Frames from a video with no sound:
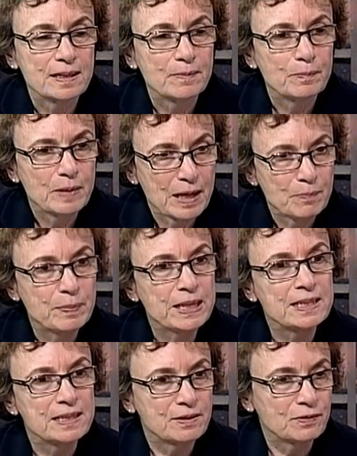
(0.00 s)
a
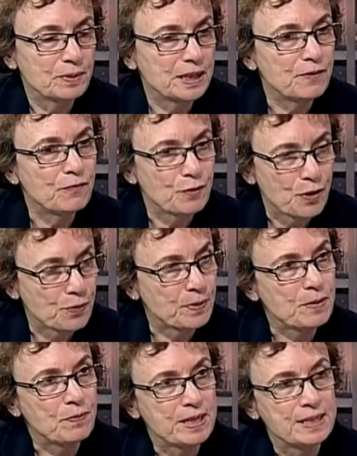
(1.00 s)
big deal really for
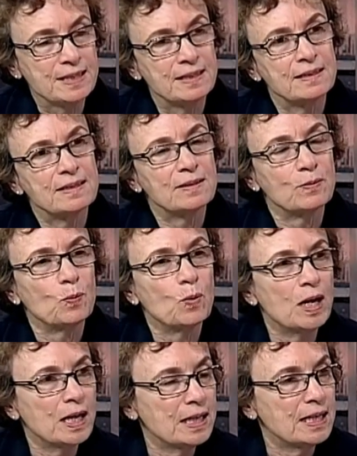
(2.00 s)
three reasons.
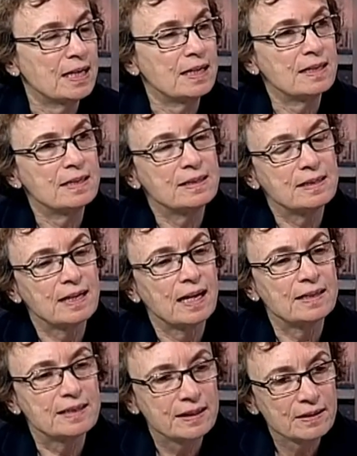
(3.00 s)
One is
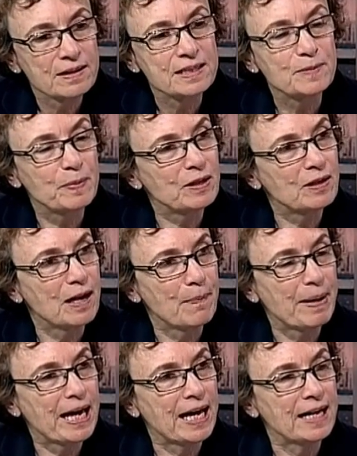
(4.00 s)
until this bill
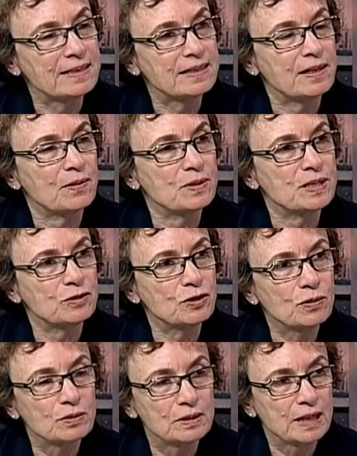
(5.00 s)
got passed, there was a
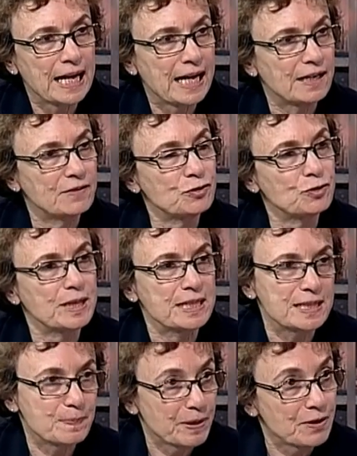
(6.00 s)
total lack of
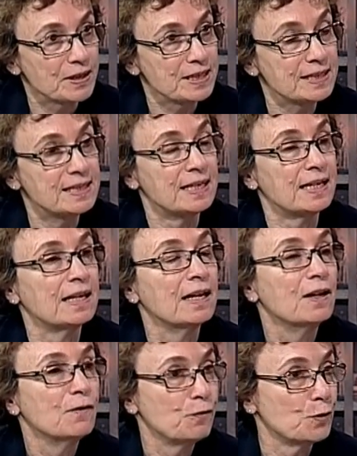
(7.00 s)
transparency
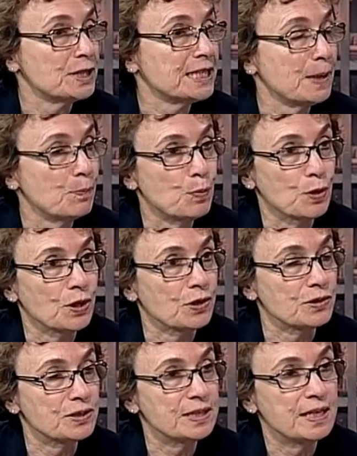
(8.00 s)
for temp
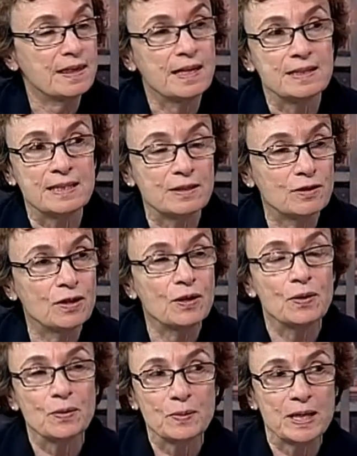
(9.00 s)
workers. They didn't
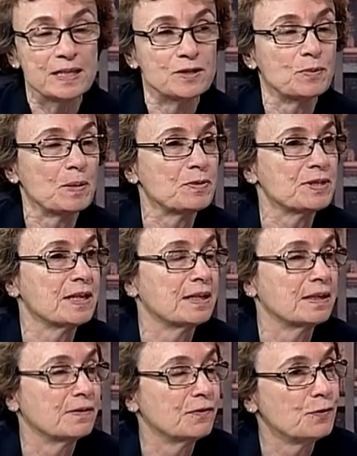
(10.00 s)
know, as Representative
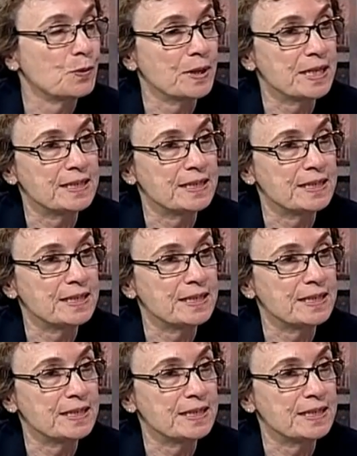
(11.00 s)
Forry